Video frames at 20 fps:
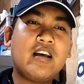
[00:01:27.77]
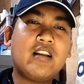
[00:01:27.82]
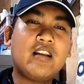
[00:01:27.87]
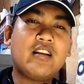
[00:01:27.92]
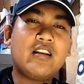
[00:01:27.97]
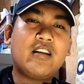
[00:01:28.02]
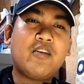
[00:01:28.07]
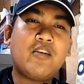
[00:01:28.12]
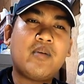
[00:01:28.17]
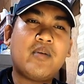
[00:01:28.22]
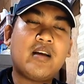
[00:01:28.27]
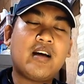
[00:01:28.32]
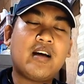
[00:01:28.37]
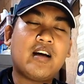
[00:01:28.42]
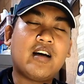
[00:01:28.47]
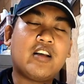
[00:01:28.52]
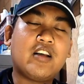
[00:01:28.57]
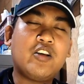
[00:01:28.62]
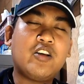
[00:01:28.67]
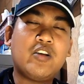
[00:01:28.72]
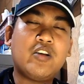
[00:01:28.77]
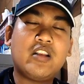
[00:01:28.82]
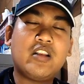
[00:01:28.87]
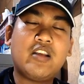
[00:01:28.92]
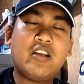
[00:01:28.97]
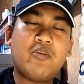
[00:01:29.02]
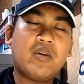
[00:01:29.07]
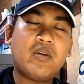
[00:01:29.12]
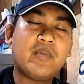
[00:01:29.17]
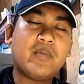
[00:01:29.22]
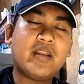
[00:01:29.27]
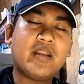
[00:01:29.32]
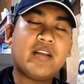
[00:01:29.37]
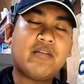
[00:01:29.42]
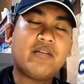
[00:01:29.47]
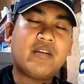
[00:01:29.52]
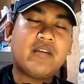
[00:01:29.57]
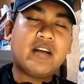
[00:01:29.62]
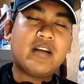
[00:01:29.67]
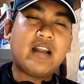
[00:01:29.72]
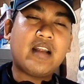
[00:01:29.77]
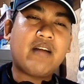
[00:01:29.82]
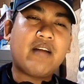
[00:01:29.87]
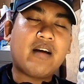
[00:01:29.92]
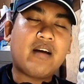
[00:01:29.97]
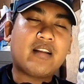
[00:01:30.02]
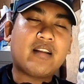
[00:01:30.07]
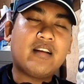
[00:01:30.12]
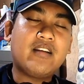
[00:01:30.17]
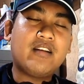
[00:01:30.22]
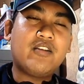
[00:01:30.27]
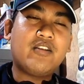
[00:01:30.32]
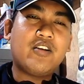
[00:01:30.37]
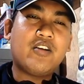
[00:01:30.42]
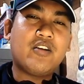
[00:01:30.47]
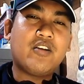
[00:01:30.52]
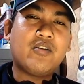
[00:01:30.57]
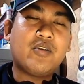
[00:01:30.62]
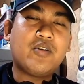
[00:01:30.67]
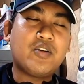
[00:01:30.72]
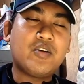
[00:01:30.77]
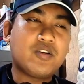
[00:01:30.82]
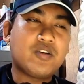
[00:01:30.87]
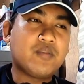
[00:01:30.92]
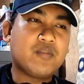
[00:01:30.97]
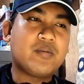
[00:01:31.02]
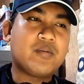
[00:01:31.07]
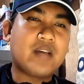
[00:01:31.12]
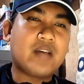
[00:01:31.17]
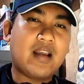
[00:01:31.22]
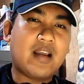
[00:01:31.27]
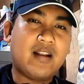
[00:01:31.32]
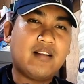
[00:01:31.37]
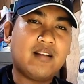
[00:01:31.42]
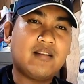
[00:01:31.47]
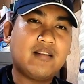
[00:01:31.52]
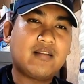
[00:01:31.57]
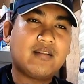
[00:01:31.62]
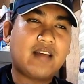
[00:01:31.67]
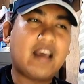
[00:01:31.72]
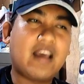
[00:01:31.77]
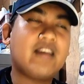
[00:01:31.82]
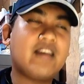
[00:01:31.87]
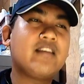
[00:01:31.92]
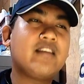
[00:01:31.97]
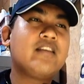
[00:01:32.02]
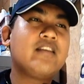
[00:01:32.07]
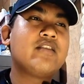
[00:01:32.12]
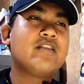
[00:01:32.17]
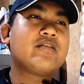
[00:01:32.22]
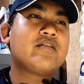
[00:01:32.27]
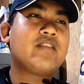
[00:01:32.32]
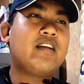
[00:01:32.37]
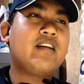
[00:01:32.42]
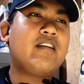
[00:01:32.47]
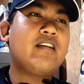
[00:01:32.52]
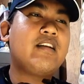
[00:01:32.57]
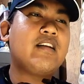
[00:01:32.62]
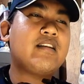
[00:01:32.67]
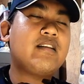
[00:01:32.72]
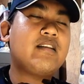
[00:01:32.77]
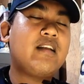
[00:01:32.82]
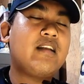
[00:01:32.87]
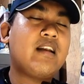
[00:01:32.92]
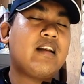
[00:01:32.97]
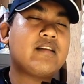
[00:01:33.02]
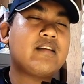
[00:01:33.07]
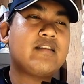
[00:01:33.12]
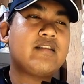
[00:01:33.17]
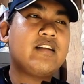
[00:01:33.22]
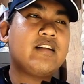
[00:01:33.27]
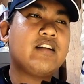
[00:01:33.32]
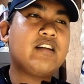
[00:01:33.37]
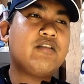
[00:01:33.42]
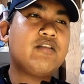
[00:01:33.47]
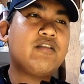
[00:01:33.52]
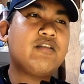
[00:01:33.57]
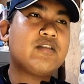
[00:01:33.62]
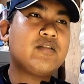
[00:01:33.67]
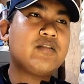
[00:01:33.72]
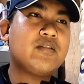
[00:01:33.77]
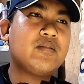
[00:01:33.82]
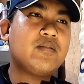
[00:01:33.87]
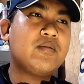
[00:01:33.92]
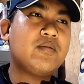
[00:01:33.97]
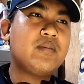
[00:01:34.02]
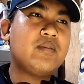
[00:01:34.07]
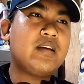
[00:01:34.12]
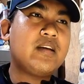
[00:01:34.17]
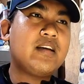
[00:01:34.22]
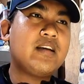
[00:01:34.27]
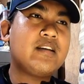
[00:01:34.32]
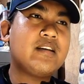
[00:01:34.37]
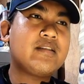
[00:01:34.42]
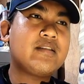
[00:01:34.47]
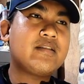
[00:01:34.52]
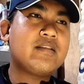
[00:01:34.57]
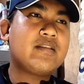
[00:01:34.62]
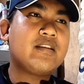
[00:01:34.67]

they will be redirected to your YouTube channel. Okay, so the next thing that you need to do is